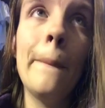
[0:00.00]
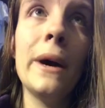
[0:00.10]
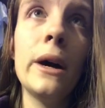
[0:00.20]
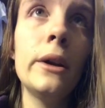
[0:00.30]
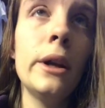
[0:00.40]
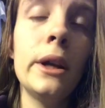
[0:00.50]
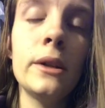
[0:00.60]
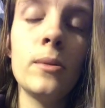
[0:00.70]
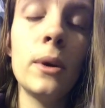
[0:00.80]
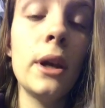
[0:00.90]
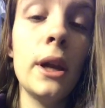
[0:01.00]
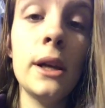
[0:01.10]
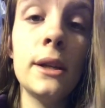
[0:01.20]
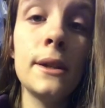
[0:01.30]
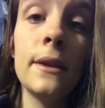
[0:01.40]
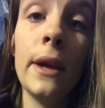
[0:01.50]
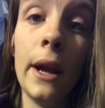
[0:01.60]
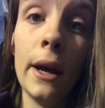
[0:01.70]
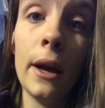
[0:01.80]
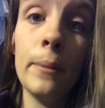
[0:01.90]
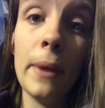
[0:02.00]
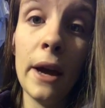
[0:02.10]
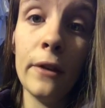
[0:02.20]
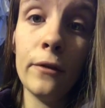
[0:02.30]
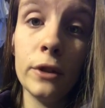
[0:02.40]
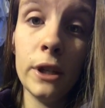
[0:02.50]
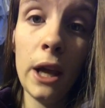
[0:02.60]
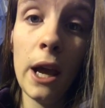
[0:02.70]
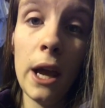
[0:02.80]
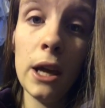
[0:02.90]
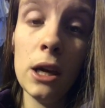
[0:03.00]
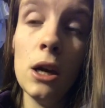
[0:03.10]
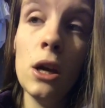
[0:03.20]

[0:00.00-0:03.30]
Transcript: but it is what it is. And then I got a pack for today